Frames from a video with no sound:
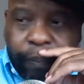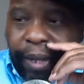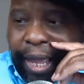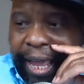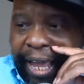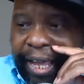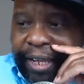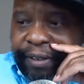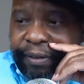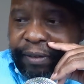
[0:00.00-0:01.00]

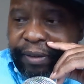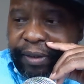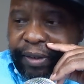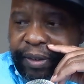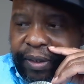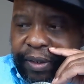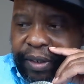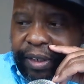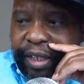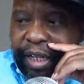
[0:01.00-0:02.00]
And
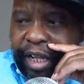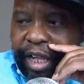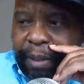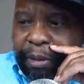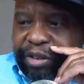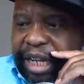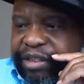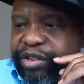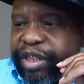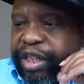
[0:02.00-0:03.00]
much like the
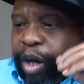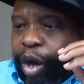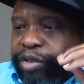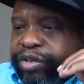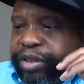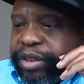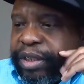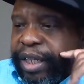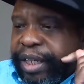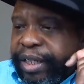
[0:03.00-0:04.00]
Seahawks,
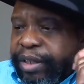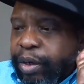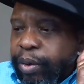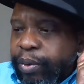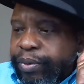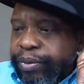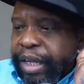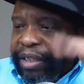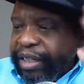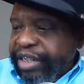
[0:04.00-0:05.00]

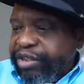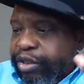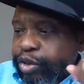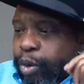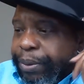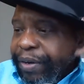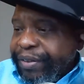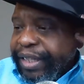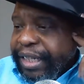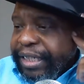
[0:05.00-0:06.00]
that the Legion of Doom and
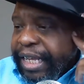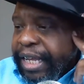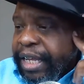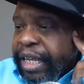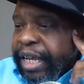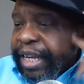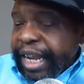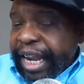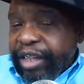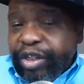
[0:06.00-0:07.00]
everything like that. And
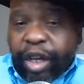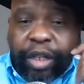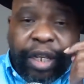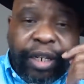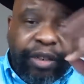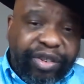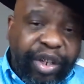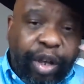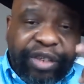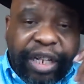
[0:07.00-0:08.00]
they had the
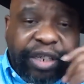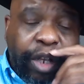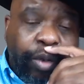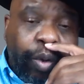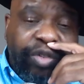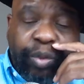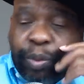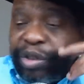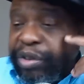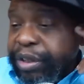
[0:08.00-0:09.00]
Seahawks had a young Russell
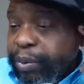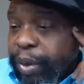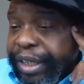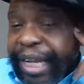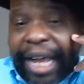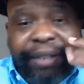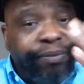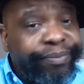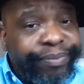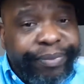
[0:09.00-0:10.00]
Wilson and whatnot,
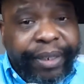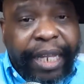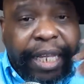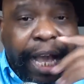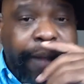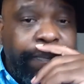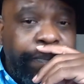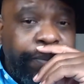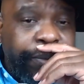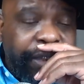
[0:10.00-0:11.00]
and they got
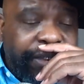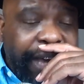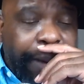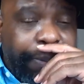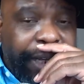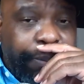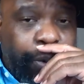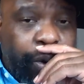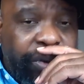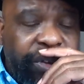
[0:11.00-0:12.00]
this guy Blake
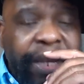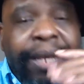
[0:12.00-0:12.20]
Bortles.